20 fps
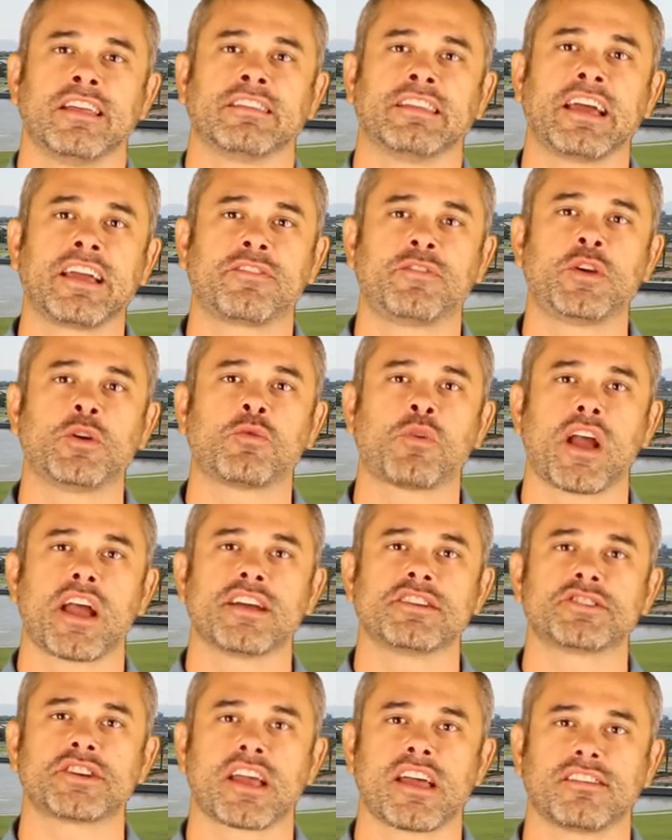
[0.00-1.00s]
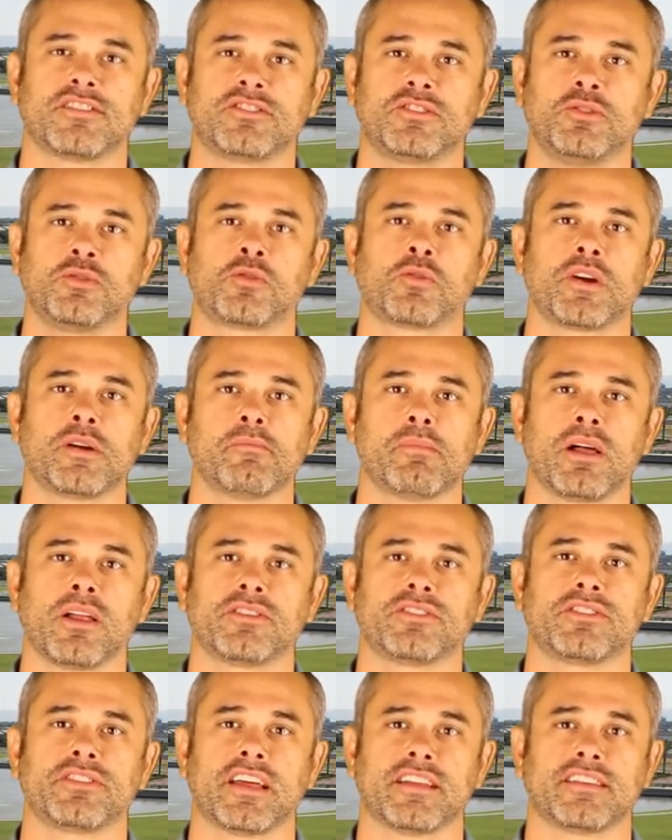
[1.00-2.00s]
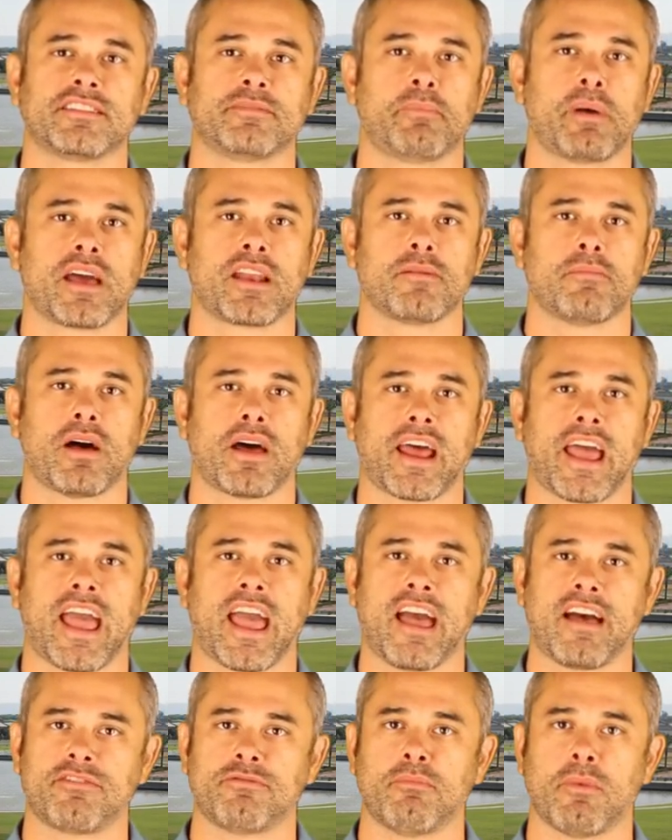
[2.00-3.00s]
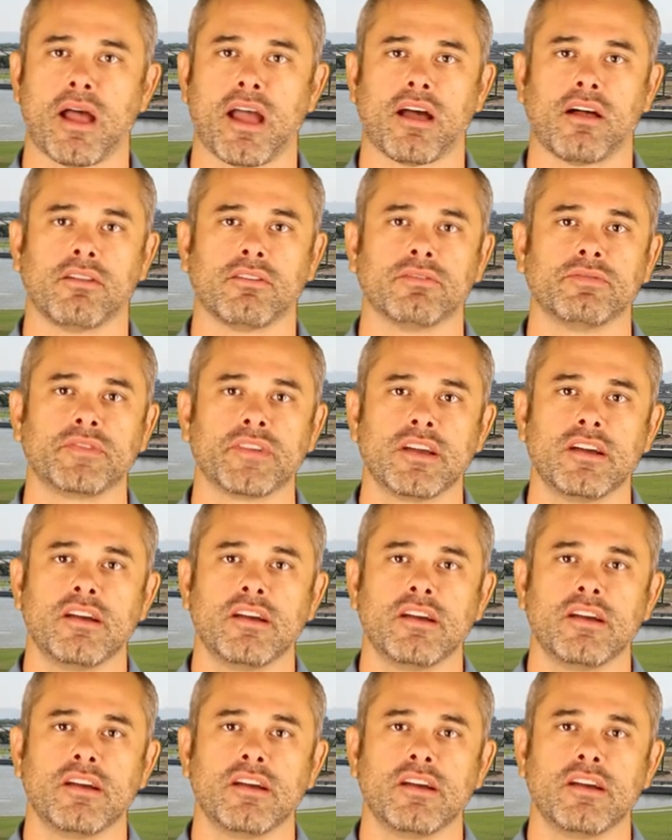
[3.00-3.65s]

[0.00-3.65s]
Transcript: Lakeview Ranch has two green belts that span about a half mile